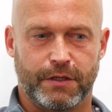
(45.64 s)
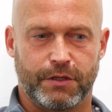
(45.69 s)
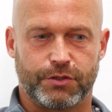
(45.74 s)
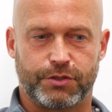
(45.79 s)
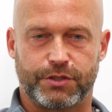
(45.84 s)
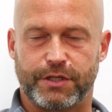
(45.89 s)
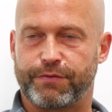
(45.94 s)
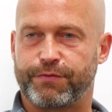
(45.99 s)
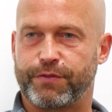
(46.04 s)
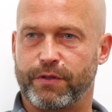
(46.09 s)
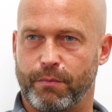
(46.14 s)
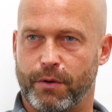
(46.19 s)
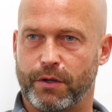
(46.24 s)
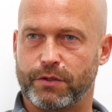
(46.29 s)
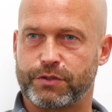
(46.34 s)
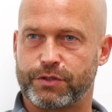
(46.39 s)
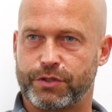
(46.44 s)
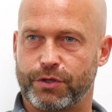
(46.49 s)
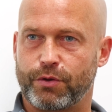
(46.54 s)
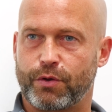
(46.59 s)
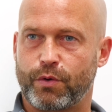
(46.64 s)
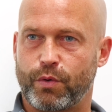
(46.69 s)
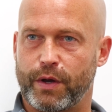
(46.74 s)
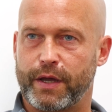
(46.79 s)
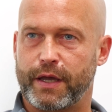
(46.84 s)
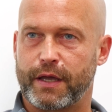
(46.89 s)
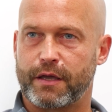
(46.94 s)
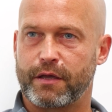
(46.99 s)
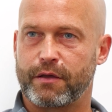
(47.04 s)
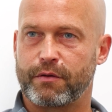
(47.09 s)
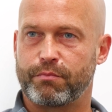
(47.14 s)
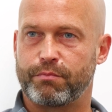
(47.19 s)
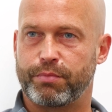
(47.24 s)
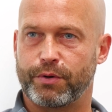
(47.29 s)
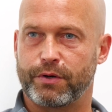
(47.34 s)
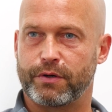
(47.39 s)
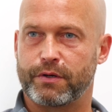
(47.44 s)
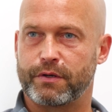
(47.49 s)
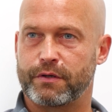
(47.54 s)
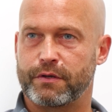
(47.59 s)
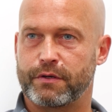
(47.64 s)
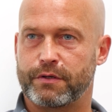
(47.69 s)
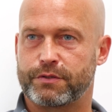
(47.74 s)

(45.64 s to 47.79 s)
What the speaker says: shift them on too quick. But